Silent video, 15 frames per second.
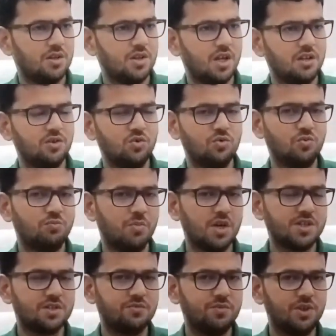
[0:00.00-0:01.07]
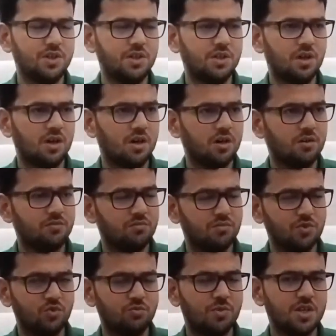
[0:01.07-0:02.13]
Then you must
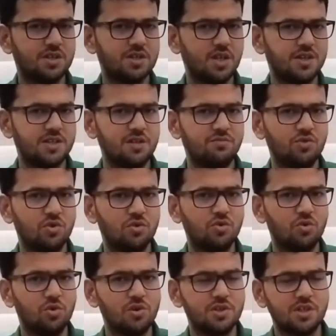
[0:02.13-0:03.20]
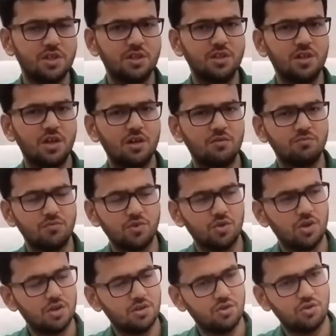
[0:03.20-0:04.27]
achieve your goals in
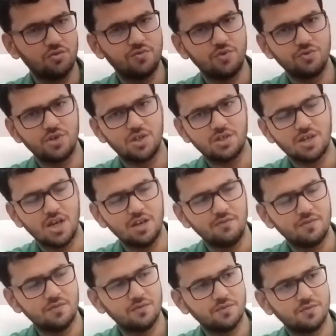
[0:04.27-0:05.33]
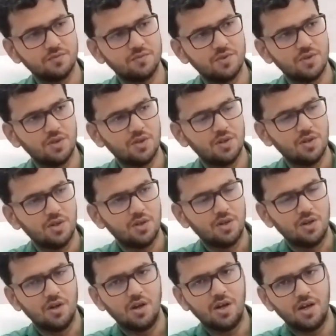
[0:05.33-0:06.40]
your future's life.
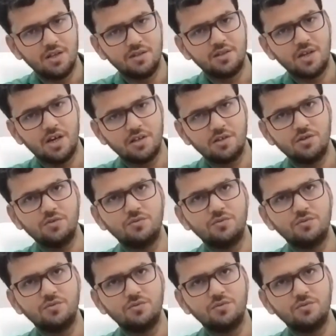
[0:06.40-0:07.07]
And thank